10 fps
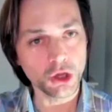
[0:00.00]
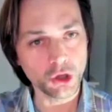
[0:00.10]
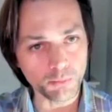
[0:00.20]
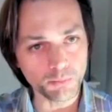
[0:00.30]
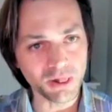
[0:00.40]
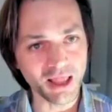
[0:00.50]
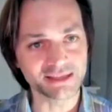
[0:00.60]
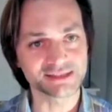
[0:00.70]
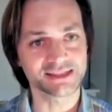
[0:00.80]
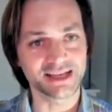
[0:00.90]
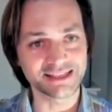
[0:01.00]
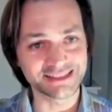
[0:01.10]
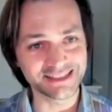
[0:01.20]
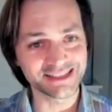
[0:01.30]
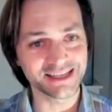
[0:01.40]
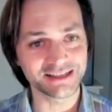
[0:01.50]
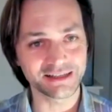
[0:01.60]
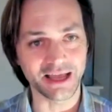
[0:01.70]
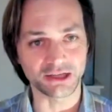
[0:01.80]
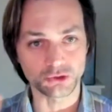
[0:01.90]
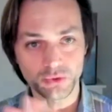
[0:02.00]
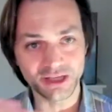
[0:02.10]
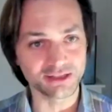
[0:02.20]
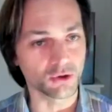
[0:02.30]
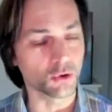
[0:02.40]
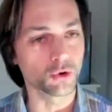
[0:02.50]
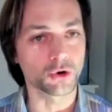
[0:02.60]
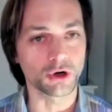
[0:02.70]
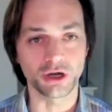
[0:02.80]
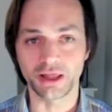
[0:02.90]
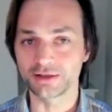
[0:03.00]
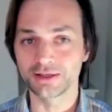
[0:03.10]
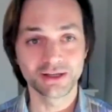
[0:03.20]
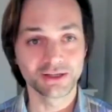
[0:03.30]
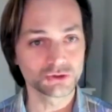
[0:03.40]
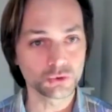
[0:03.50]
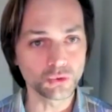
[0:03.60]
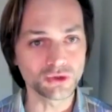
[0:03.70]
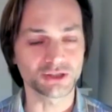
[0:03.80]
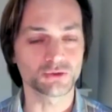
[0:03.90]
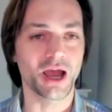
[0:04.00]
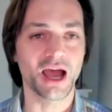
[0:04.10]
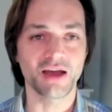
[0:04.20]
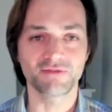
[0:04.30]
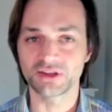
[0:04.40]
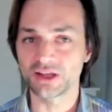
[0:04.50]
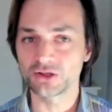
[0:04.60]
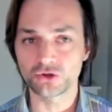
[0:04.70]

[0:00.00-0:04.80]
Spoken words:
complex and detailed like grid or tool that you have, and then you can